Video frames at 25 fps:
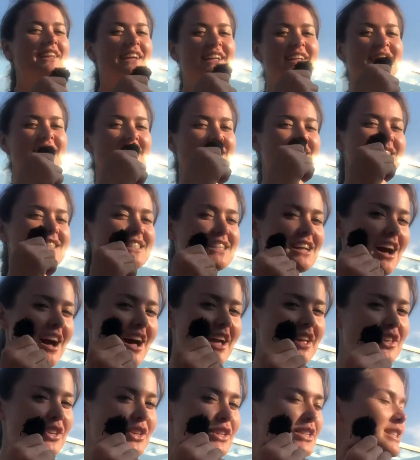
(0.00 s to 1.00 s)
like nice sky
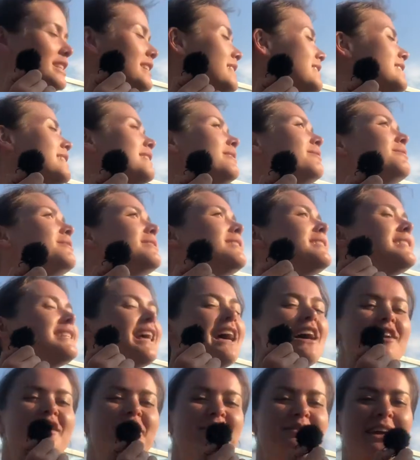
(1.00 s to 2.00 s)
and you see some
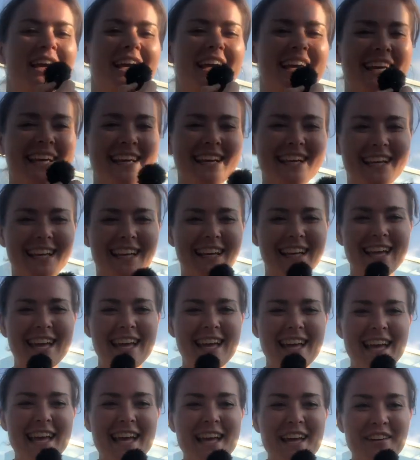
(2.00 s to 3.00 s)
sun on me.
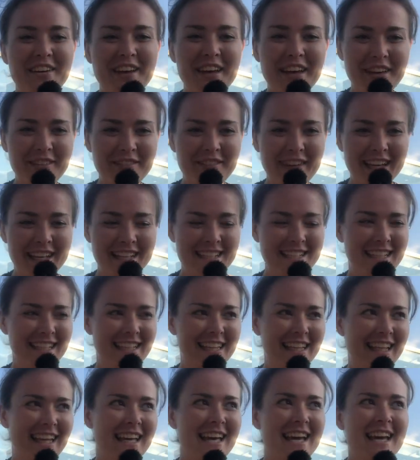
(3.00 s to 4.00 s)

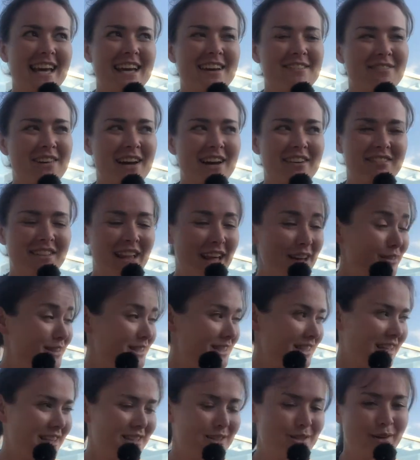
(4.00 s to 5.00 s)
Basically, my flight
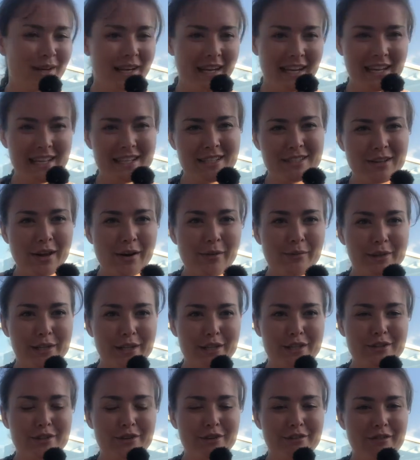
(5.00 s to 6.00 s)
was 8:20, so I
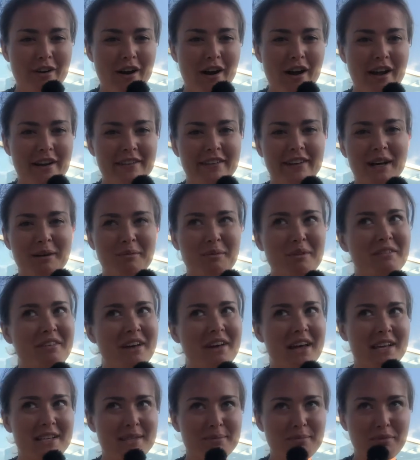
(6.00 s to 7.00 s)
wanted to arrive a couple of
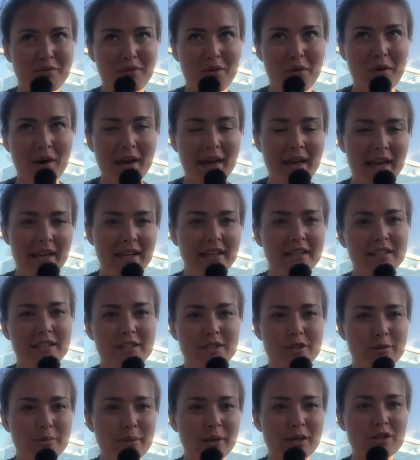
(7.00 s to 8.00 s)
hours beforehand
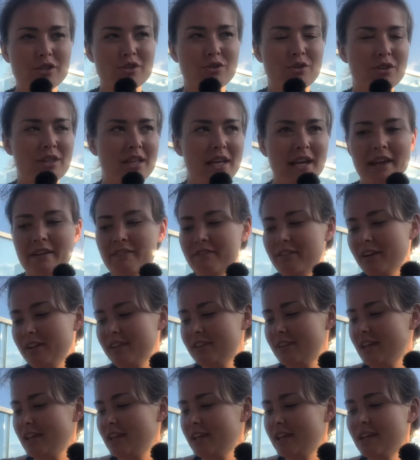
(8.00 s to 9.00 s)
to make sure that
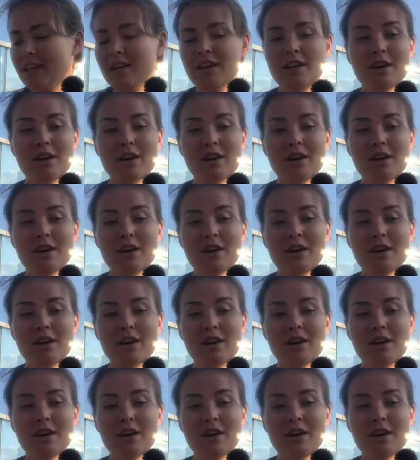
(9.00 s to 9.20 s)
everything